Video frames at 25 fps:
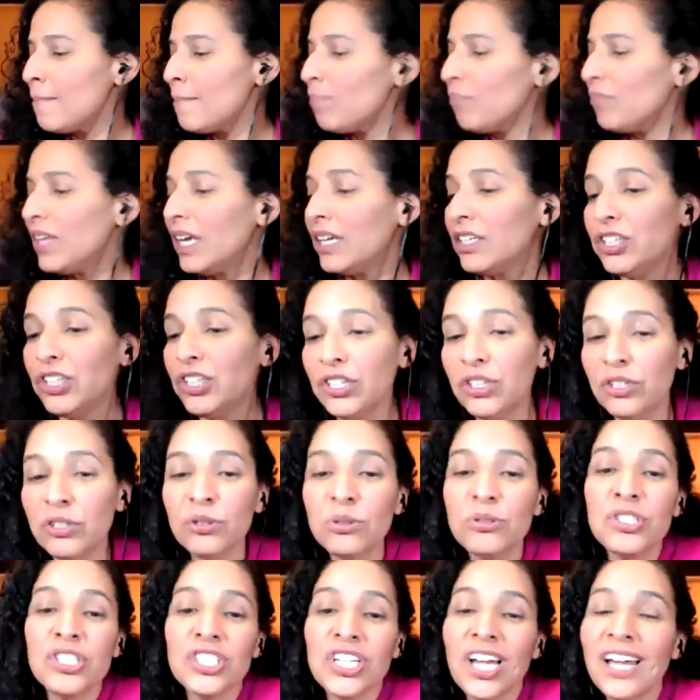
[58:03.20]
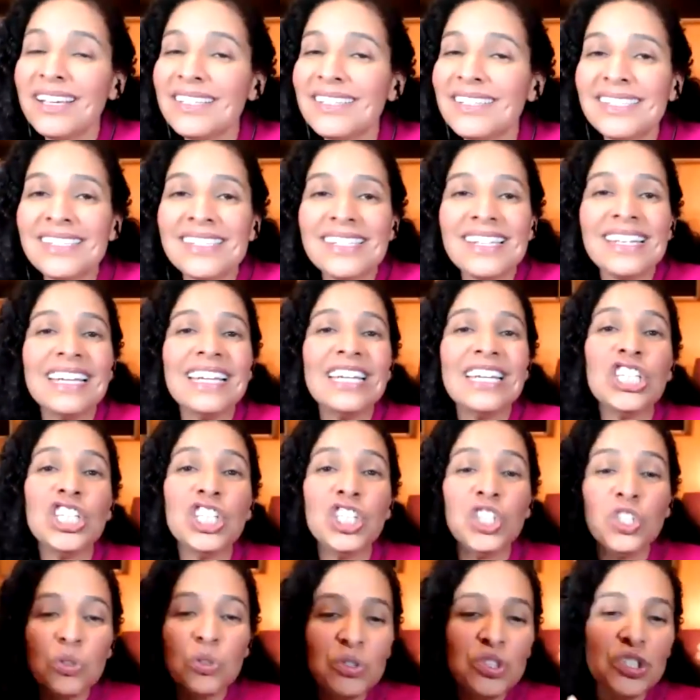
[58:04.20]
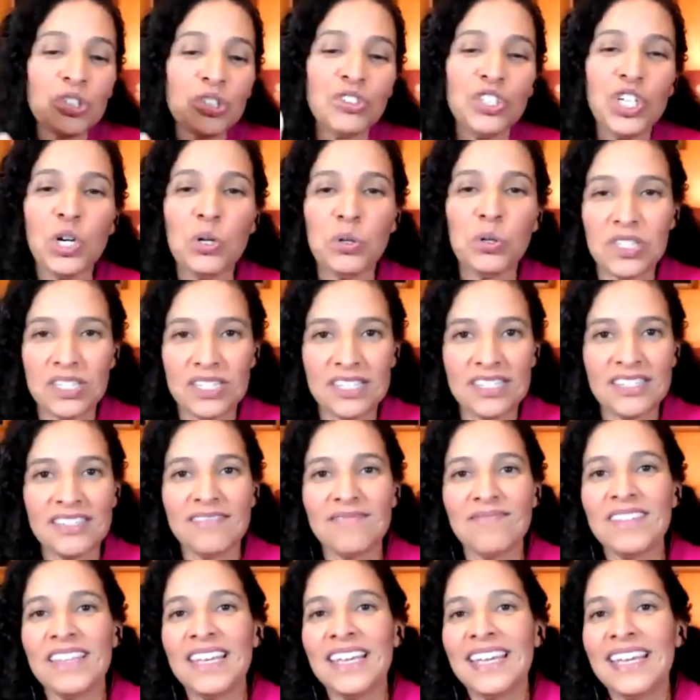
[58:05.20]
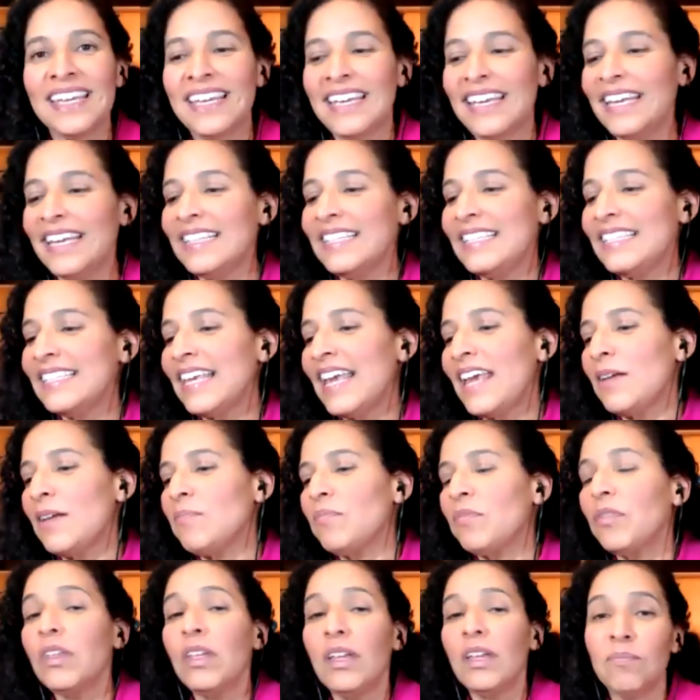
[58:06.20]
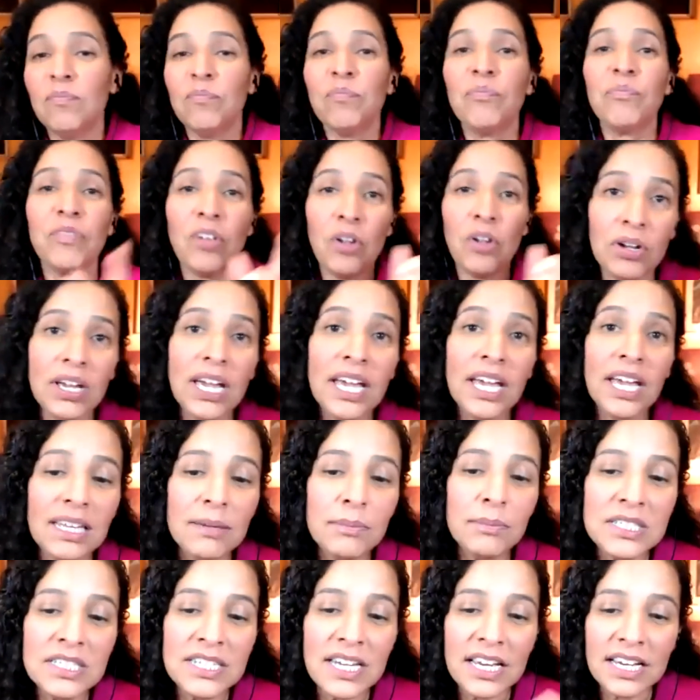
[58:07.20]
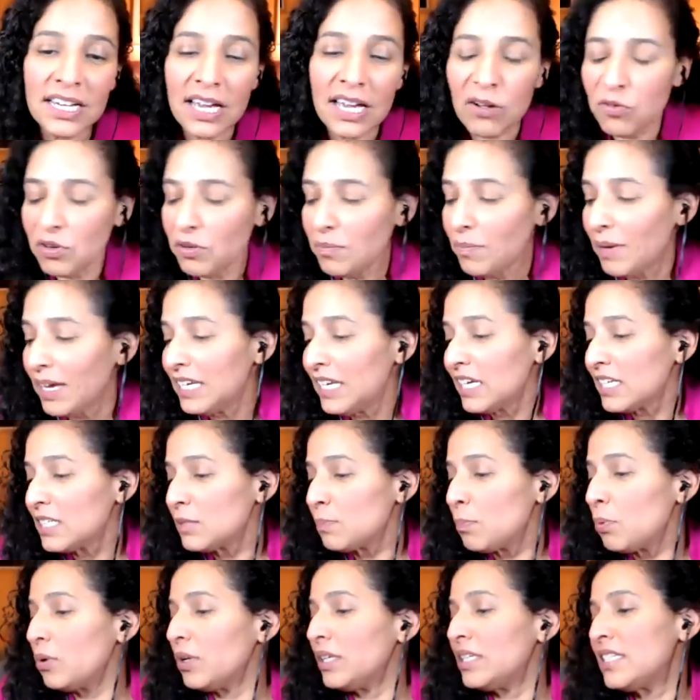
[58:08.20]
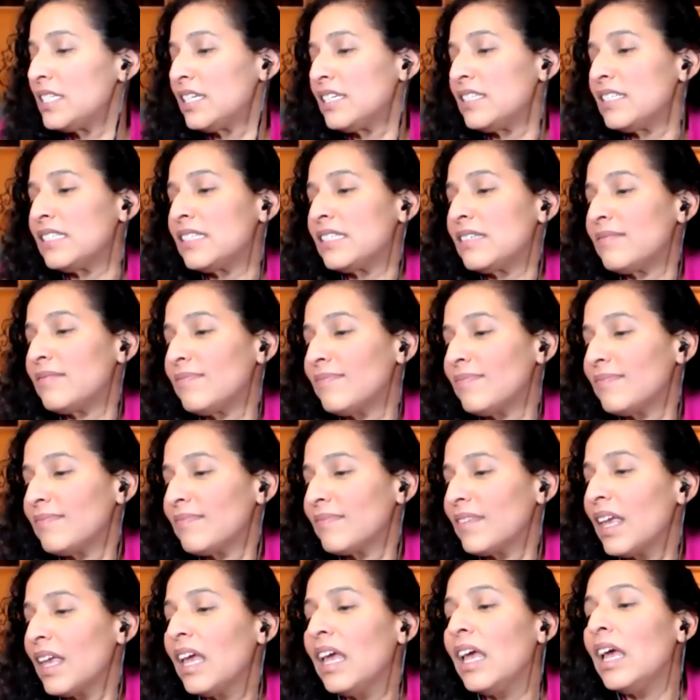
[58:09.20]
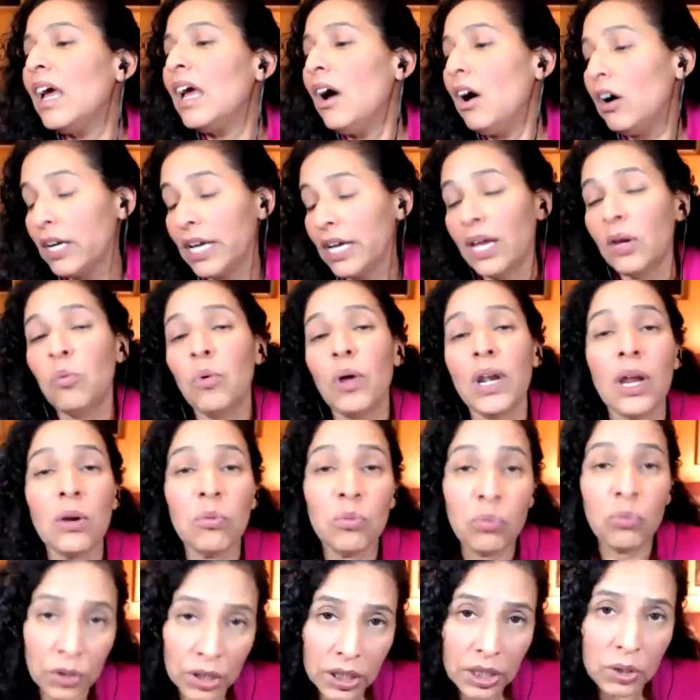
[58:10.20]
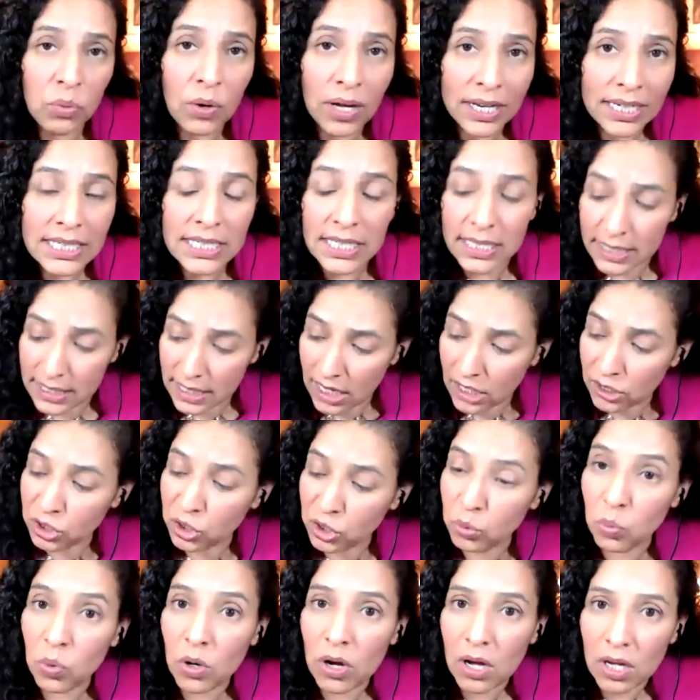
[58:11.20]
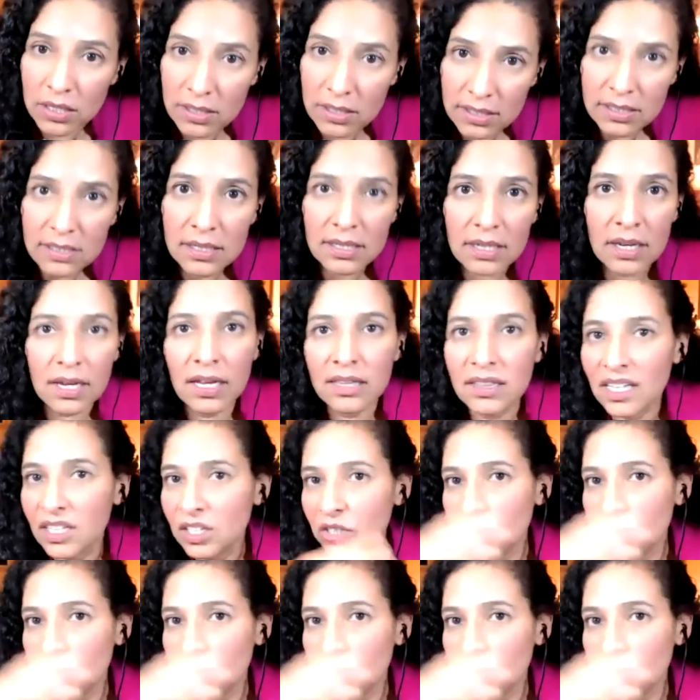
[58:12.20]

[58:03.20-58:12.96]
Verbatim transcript: then you just use your notes and say, okay, let me check out what my next point is. Okay, what I really wanted to tell you was, and then